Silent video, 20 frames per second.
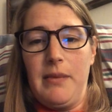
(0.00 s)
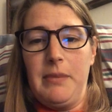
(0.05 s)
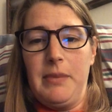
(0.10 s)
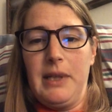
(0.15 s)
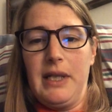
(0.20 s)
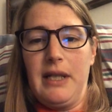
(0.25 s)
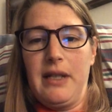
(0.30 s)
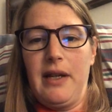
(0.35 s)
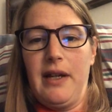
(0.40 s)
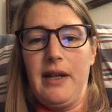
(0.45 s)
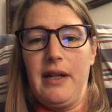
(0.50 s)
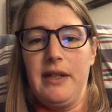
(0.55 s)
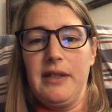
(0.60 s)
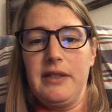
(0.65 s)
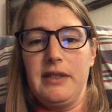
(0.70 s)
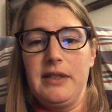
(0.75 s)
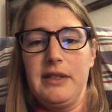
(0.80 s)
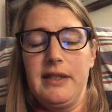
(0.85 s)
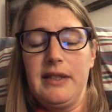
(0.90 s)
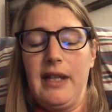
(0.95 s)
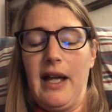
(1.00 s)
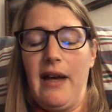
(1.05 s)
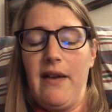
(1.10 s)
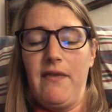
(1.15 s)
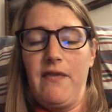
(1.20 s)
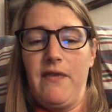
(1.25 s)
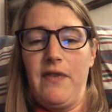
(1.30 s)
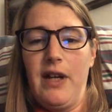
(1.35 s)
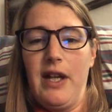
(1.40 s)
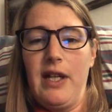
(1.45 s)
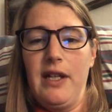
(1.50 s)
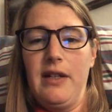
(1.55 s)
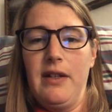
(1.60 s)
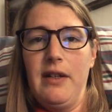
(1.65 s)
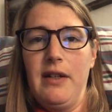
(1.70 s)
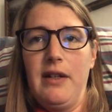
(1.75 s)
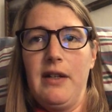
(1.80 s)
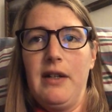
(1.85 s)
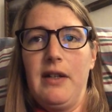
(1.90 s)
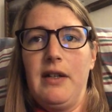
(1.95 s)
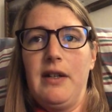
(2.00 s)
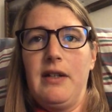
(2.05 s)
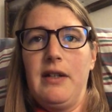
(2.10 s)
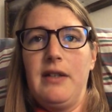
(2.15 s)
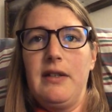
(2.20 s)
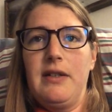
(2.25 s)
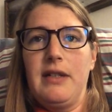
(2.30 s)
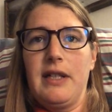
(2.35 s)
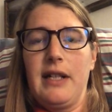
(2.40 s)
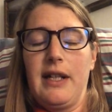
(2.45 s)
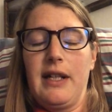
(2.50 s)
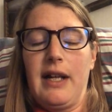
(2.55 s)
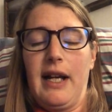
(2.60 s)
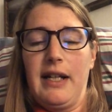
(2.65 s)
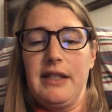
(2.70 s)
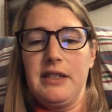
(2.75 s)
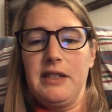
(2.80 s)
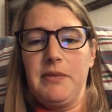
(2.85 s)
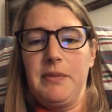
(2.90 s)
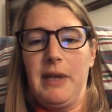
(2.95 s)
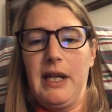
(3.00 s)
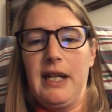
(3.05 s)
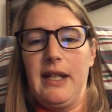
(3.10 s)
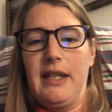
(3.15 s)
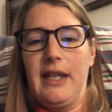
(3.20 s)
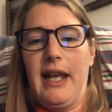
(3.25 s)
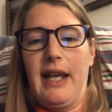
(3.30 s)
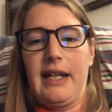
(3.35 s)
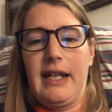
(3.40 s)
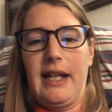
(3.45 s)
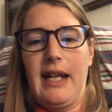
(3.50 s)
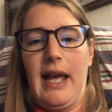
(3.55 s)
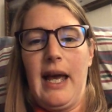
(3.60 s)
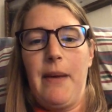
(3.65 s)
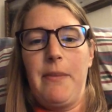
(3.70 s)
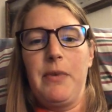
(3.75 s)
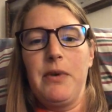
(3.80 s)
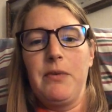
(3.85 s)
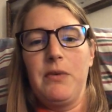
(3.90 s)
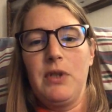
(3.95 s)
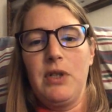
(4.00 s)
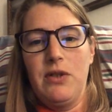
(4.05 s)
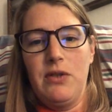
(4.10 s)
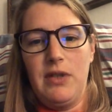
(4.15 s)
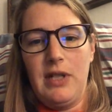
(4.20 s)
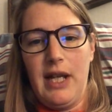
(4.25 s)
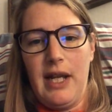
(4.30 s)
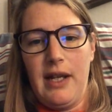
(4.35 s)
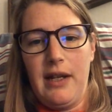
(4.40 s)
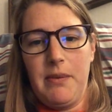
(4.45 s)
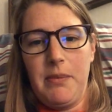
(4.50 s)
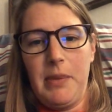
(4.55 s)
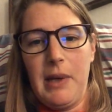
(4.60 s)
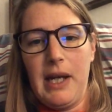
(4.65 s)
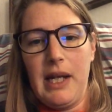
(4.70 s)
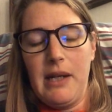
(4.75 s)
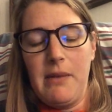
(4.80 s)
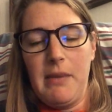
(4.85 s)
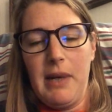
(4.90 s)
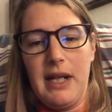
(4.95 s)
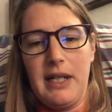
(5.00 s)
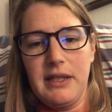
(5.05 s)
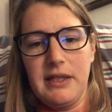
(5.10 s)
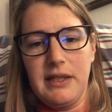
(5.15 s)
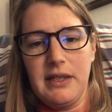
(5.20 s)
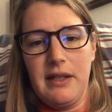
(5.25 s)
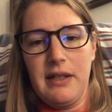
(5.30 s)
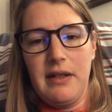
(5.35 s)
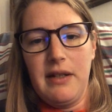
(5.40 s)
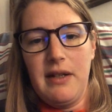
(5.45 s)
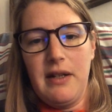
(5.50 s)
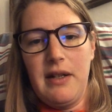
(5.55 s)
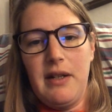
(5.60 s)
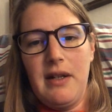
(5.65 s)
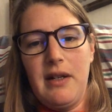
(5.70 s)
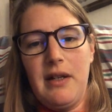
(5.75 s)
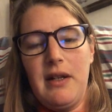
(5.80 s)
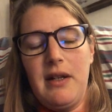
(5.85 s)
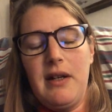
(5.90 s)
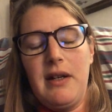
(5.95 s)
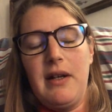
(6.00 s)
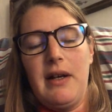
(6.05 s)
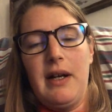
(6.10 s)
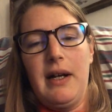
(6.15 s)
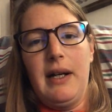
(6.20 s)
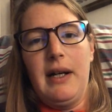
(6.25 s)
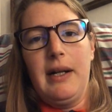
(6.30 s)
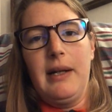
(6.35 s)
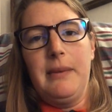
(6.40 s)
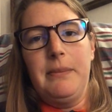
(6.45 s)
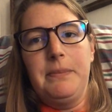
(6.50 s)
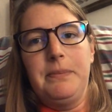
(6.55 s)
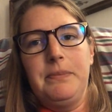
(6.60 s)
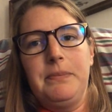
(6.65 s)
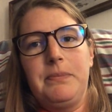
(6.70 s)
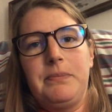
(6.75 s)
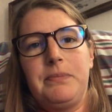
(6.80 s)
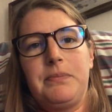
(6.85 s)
because it's not fun to get constipated, and that can happen when you take pain medicine. But